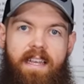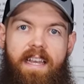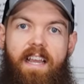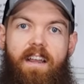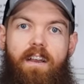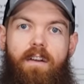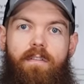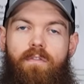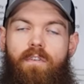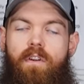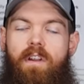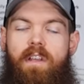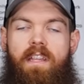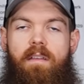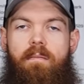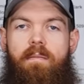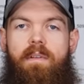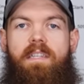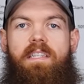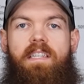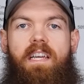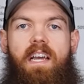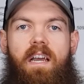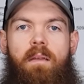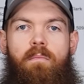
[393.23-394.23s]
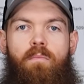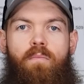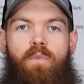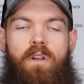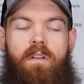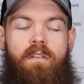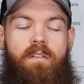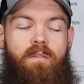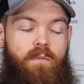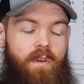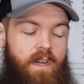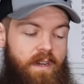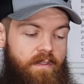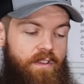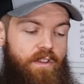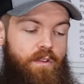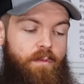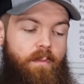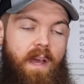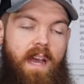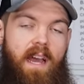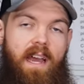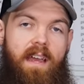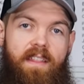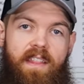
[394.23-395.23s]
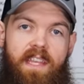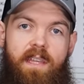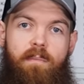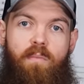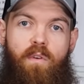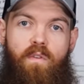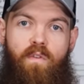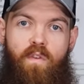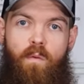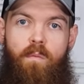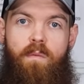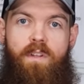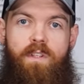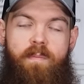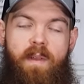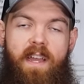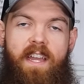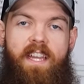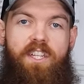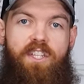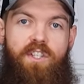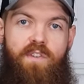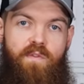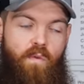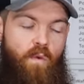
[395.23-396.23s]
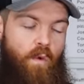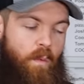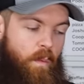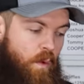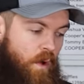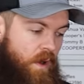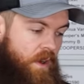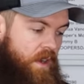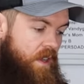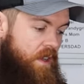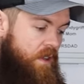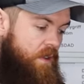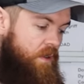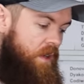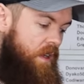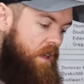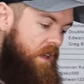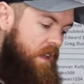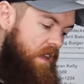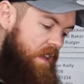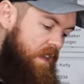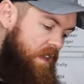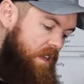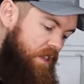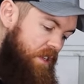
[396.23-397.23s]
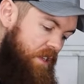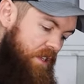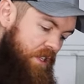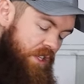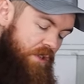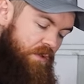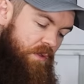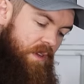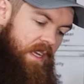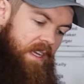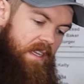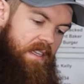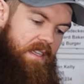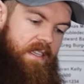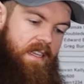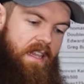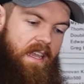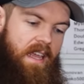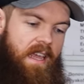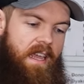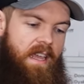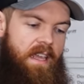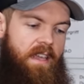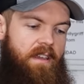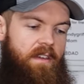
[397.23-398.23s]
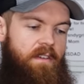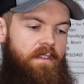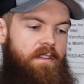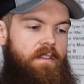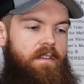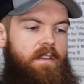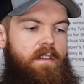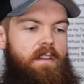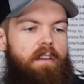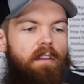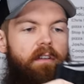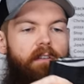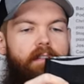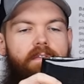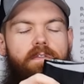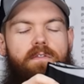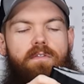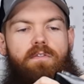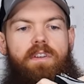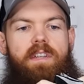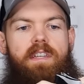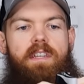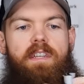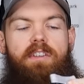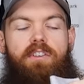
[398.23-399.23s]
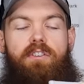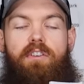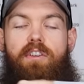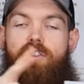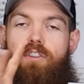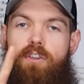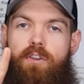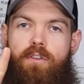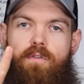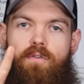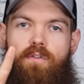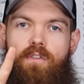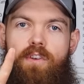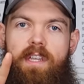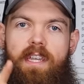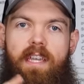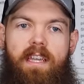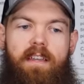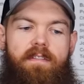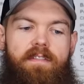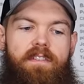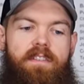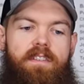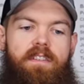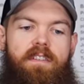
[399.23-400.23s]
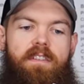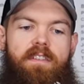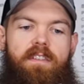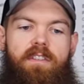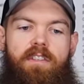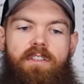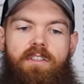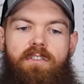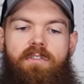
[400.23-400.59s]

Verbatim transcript: And now for a limited time, whenever you buy the Performance Package 4.0, you get a free, you get two free gifts.